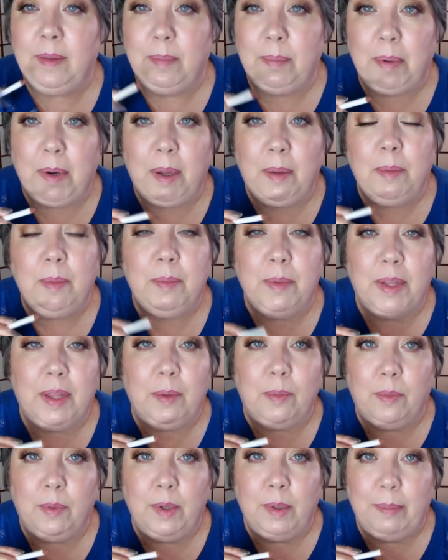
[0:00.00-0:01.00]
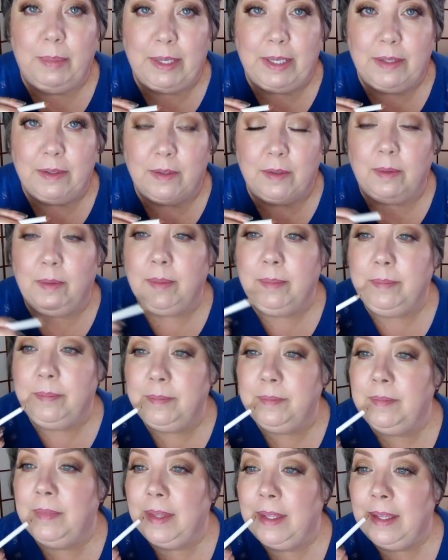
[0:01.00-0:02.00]
problem with the wood pencil
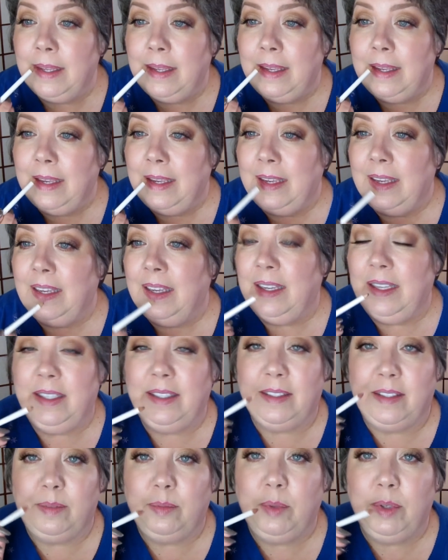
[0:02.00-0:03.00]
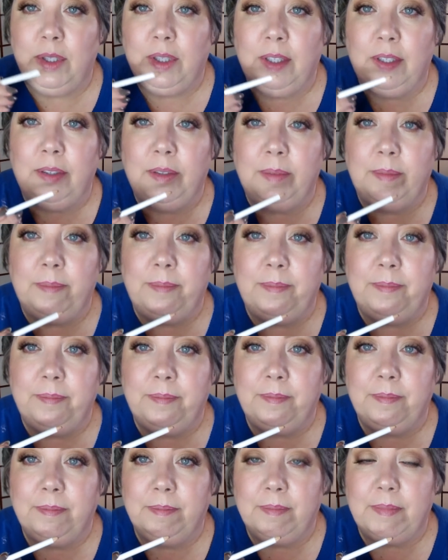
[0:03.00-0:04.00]
is when
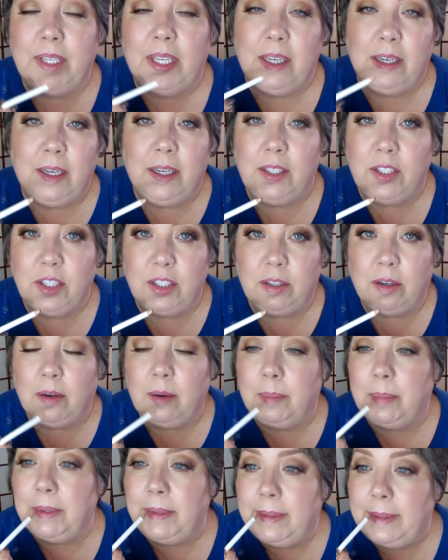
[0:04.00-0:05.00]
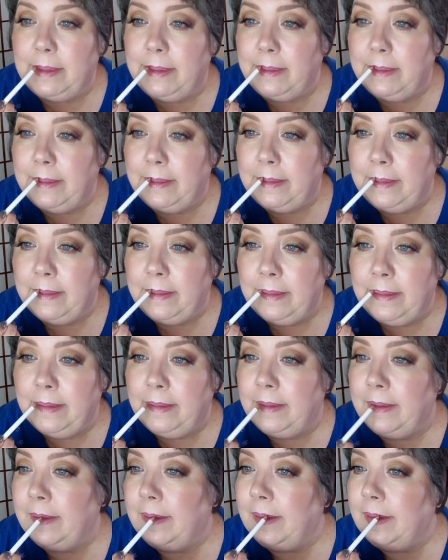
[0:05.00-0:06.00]
it needs sharpened.
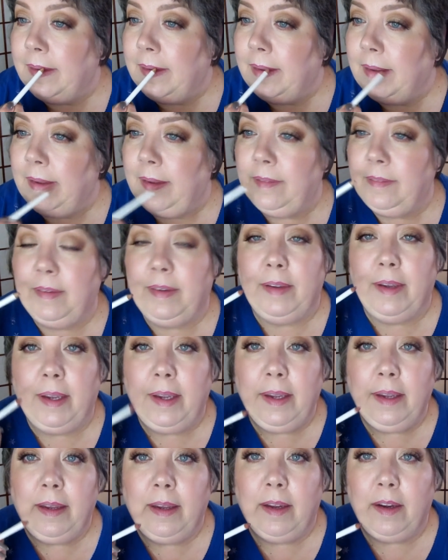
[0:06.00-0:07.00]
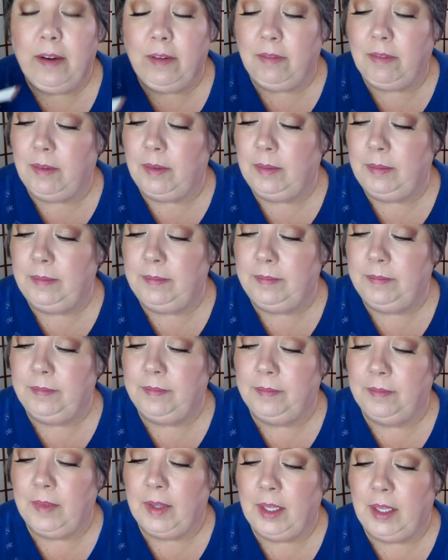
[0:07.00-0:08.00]
If you ain't careful,
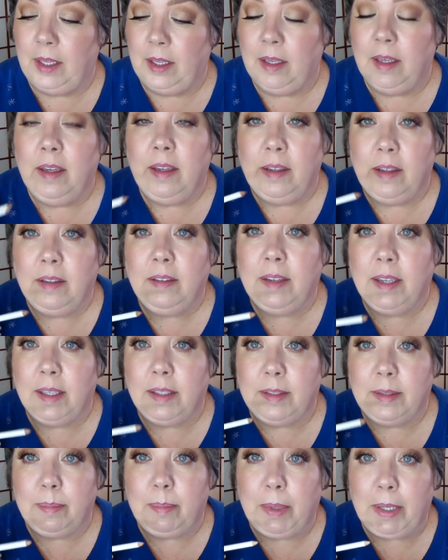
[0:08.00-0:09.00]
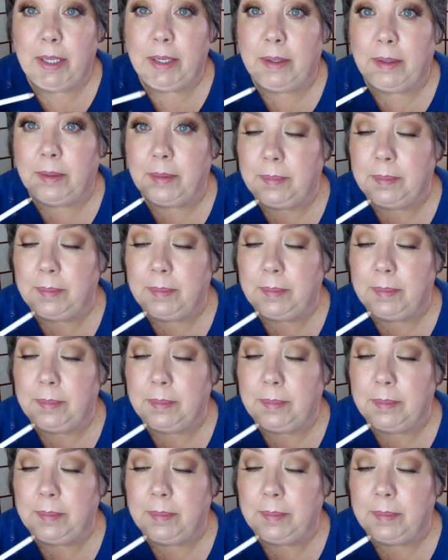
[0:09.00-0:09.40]
you'll get a splinter.